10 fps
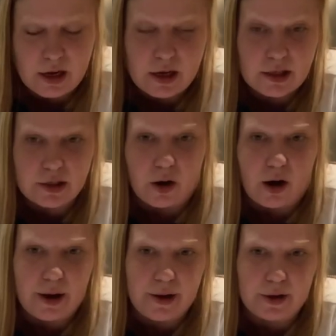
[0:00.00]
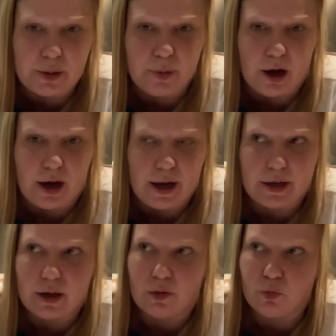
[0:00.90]
So I only buy
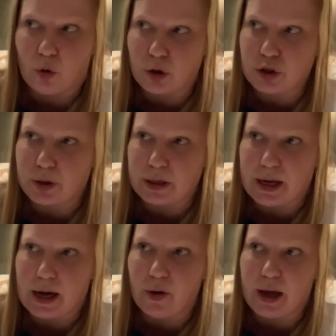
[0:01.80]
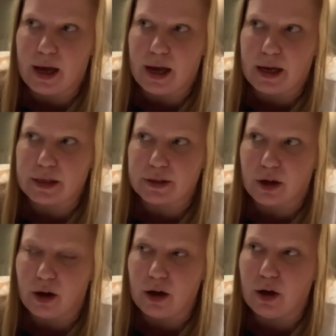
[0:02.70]
raw sugar now and
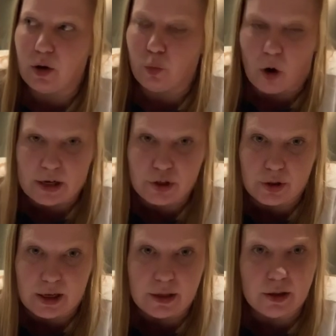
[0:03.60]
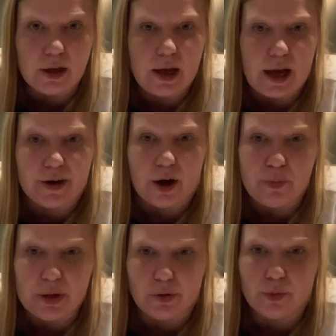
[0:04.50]
white sugar, and I
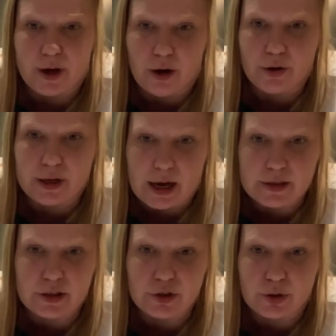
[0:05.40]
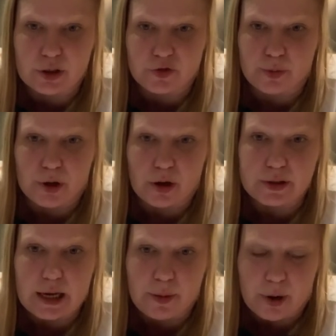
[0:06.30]
mill my own caster sugars from those
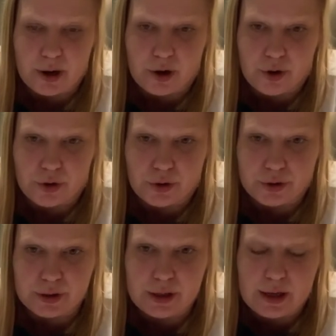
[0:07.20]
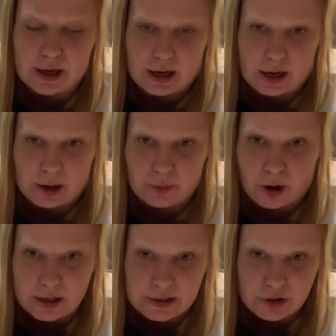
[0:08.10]
and my own
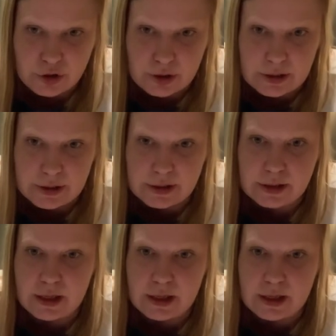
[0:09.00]
icing sugars.